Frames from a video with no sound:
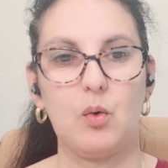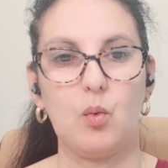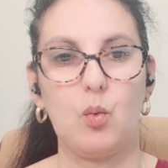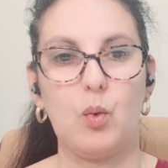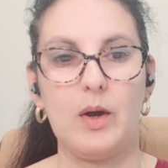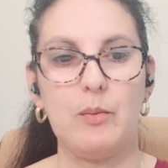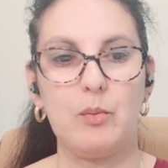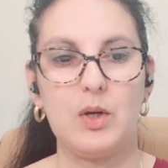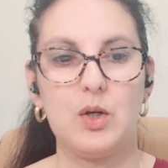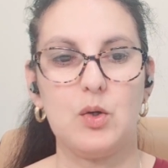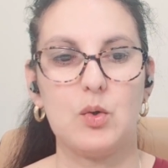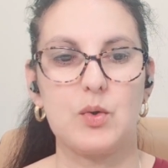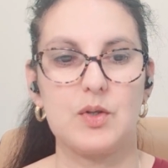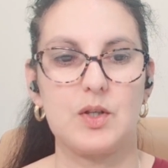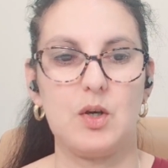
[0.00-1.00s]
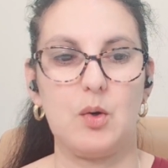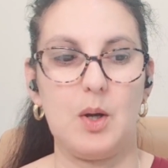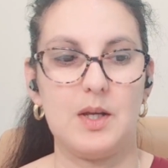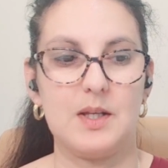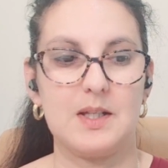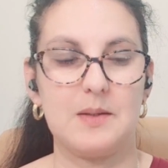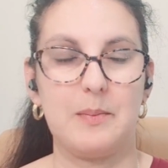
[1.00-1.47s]
when we also
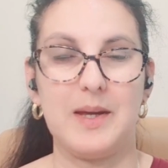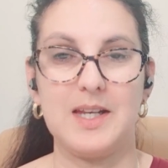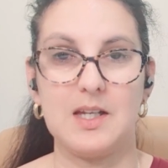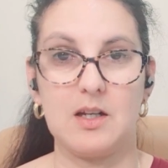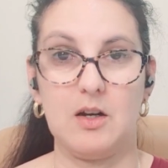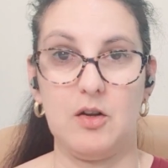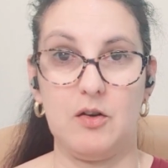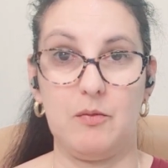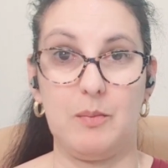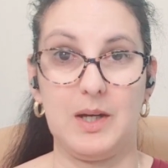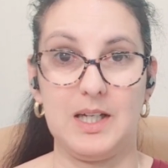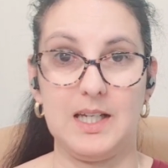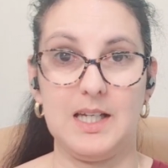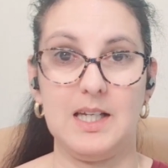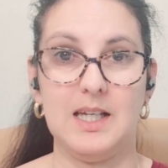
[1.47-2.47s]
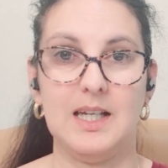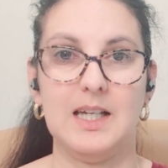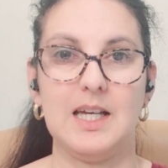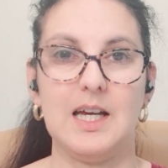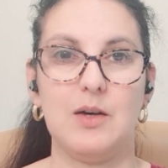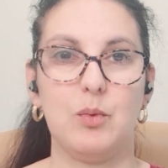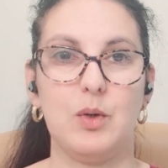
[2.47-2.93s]
spend a lot of money
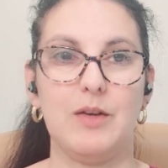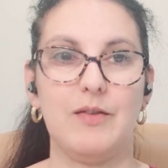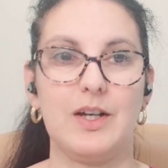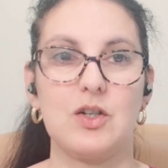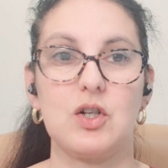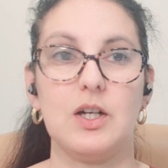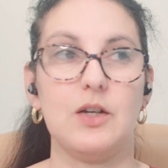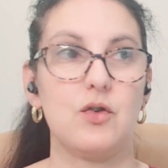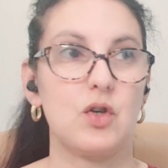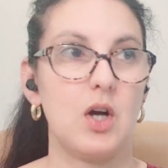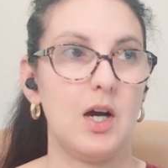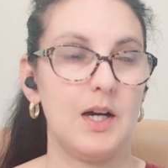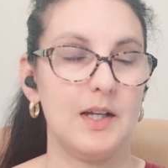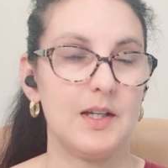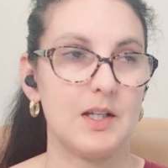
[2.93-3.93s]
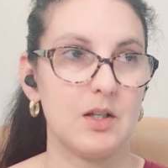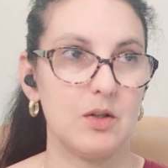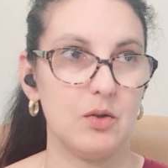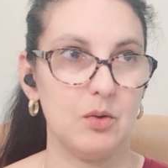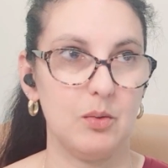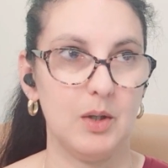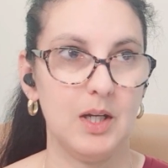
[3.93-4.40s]
and we've actually tried to
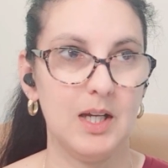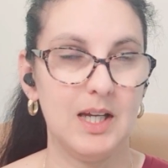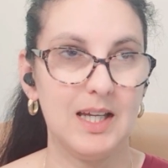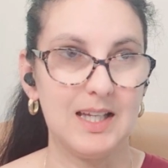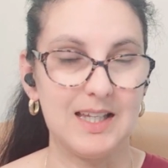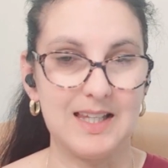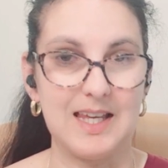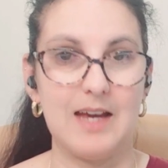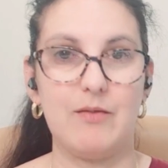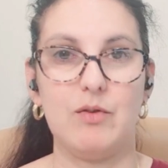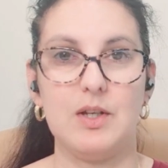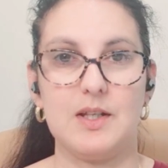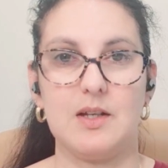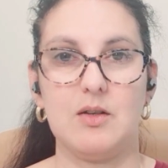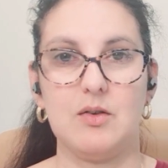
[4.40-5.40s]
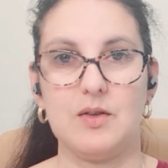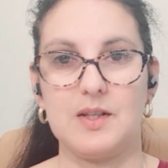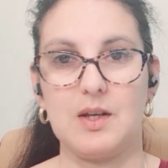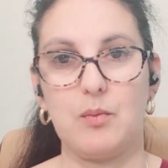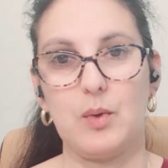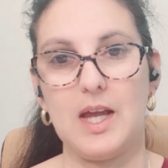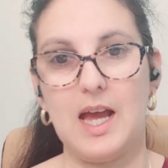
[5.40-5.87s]
get results and
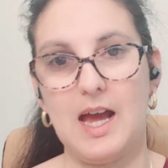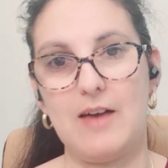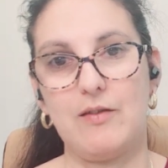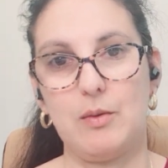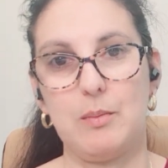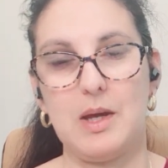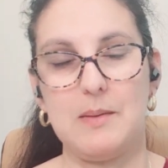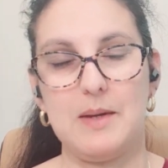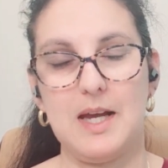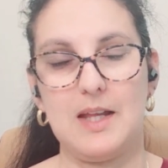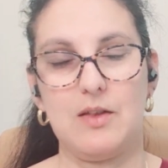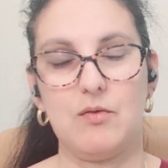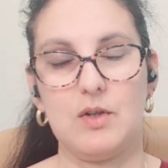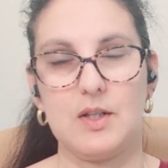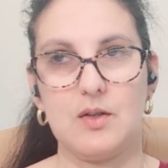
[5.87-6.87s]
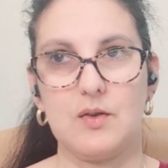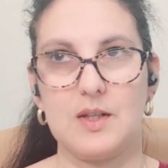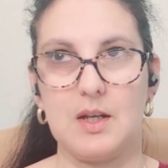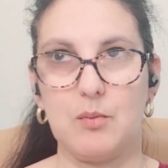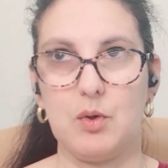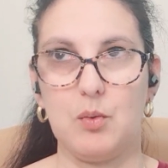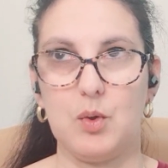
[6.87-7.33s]
we haven't maybe had the results
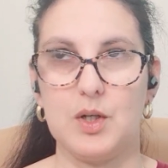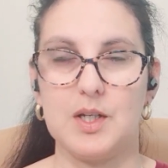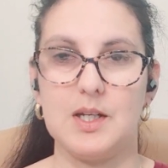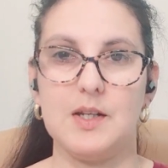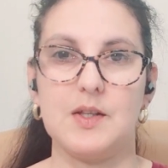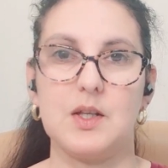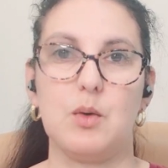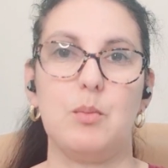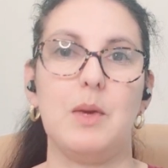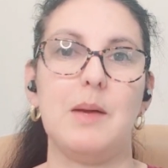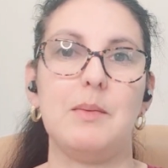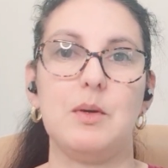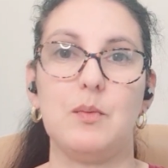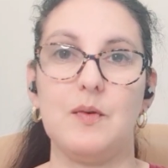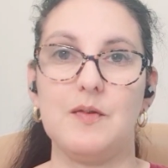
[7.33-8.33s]
that we wanted, so maybe we've